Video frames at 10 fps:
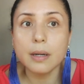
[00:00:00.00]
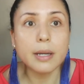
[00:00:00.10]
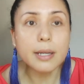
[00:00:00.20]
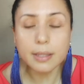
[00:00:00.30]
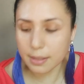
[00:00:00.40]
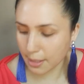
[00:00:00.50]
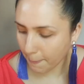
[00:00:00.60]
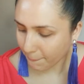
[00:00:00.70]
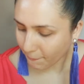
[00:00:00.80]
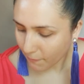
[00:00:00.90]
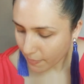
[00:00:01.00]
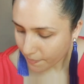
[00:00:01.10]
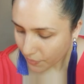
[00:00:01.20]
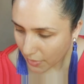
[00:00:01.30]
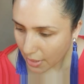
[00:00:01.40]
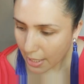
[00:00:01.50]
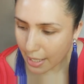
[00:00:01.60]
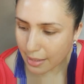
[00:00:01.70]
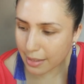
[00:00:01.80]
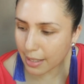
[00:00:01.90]
Alright.
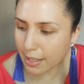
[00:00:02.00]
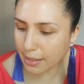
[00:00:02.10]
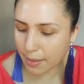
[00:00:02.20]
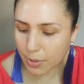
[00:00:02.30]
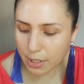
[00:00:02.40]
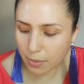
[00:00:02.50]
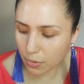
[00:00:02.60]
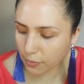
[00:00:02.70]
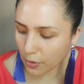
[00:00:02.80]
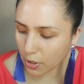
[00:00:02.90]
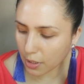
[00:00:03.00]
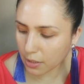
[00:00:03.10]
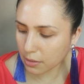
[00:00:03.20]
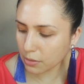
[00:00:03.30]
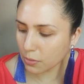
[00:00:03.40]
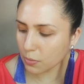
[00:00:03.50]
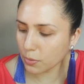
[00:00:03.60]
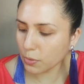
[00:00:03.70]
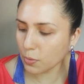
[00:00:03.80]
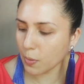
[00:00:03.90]
And then I'm gonna move on
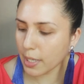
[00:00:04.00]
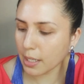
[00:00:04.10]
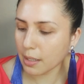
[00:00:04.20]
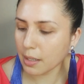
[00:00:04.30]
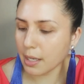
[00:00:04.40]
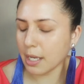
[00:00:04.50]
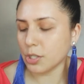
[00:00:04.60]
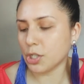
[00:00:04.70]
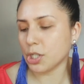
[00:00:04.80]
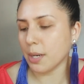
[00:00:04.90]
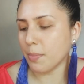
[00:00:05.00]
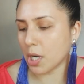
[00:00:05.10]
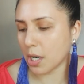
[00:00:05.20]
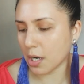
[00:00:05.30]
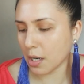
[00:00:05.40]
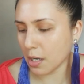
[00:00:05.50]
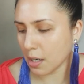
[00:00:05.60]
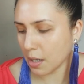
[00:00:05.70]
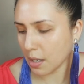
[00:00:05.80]
to doing a shimmer